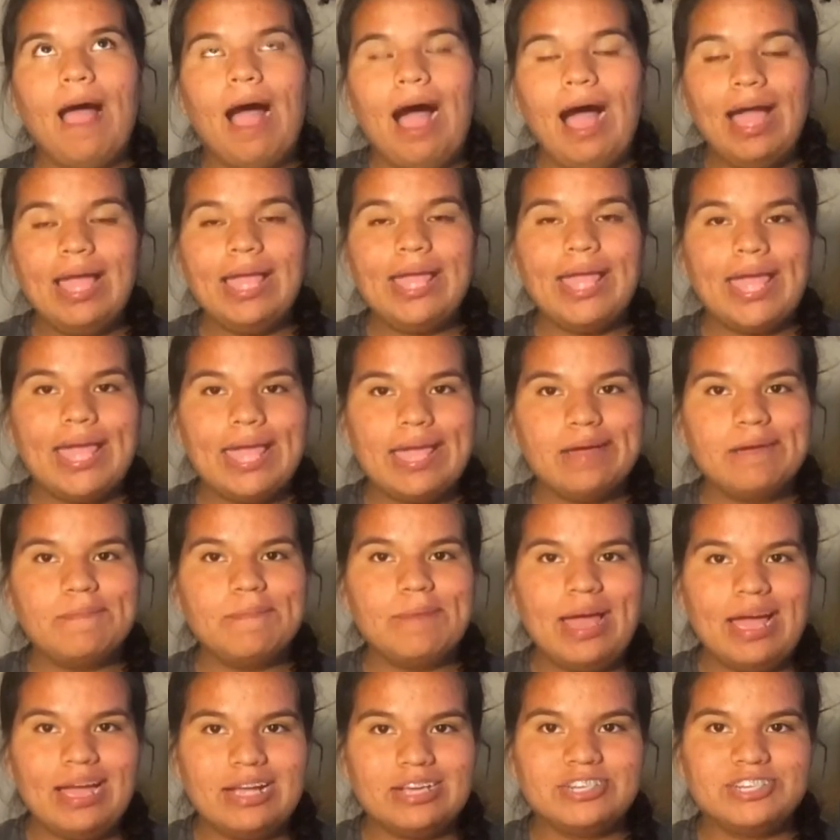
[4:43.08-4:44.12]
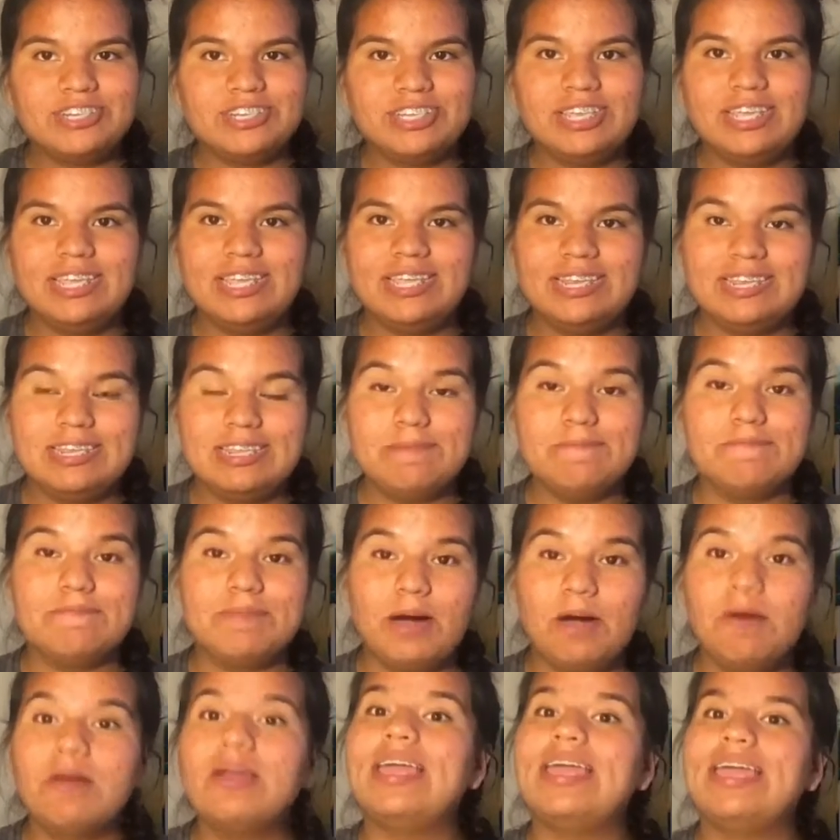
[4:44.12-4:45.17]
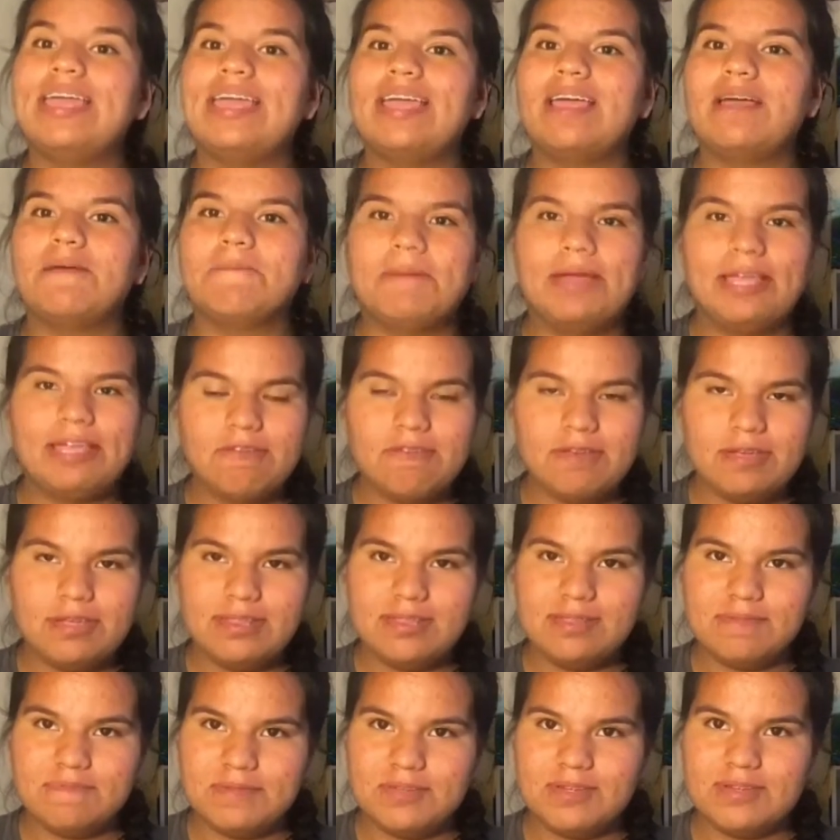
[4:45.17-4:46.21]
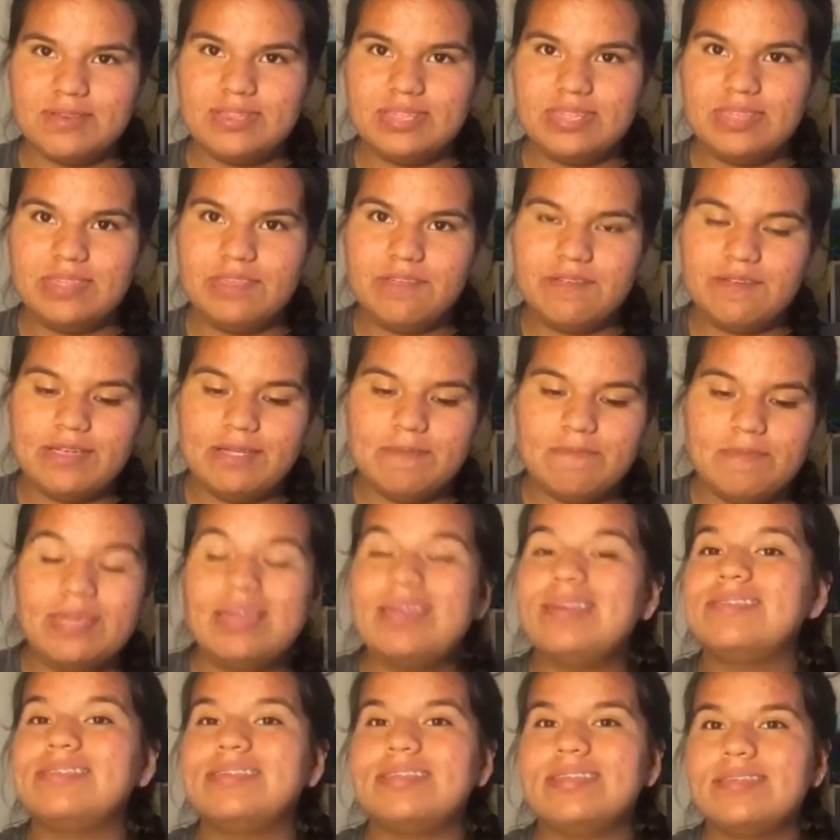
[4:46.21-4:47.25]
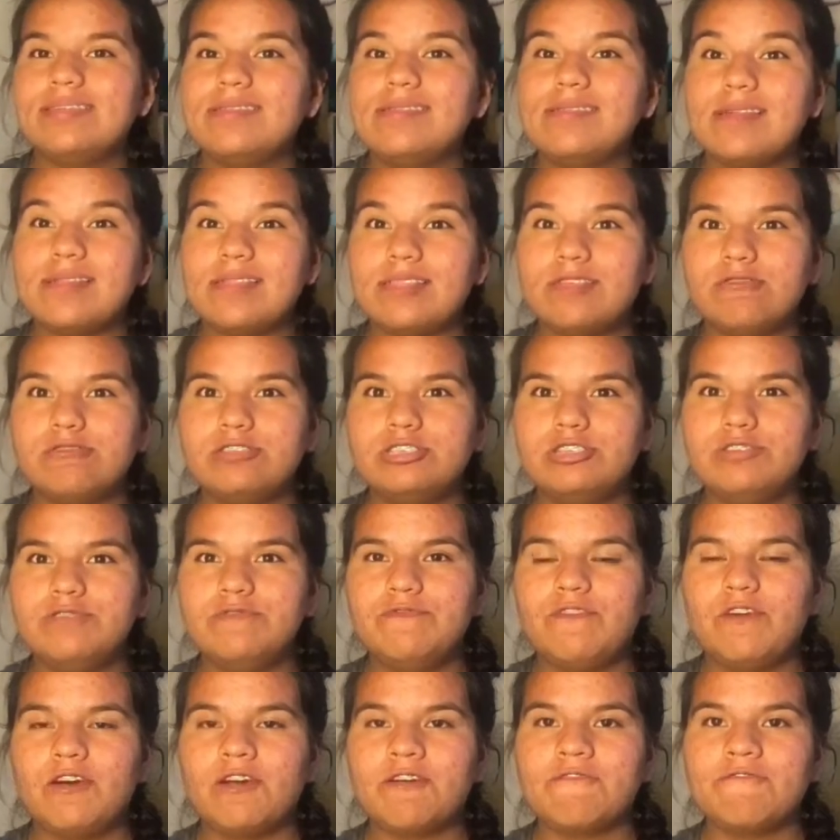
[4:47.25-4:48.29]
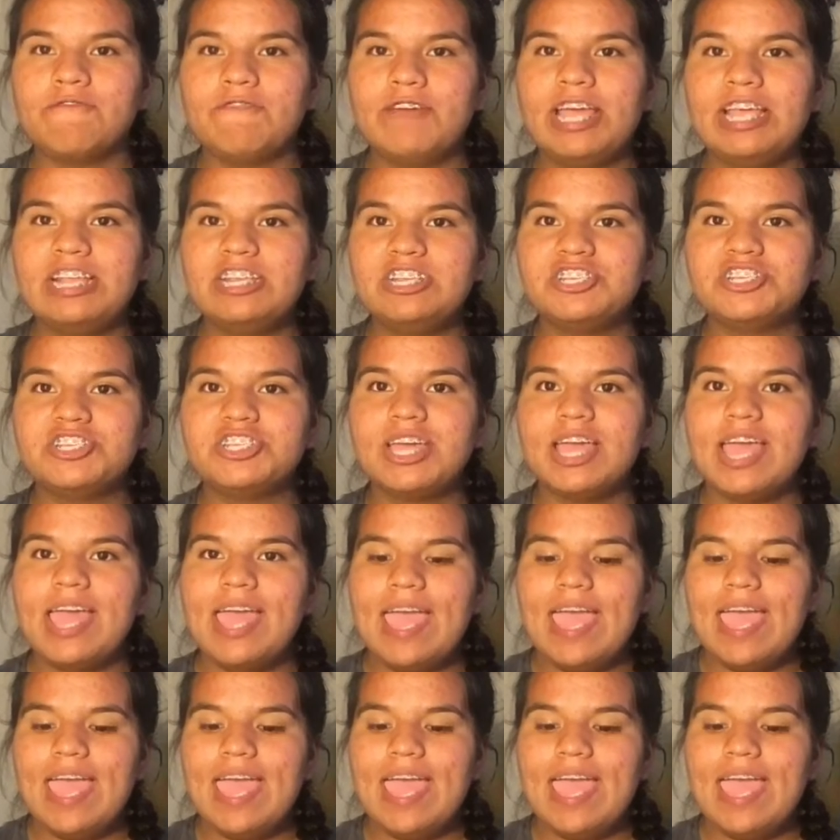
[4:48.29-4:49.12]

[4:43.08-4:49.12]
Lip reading: I am actually debunking my own conspiracy theory because it is a little too far-fetched.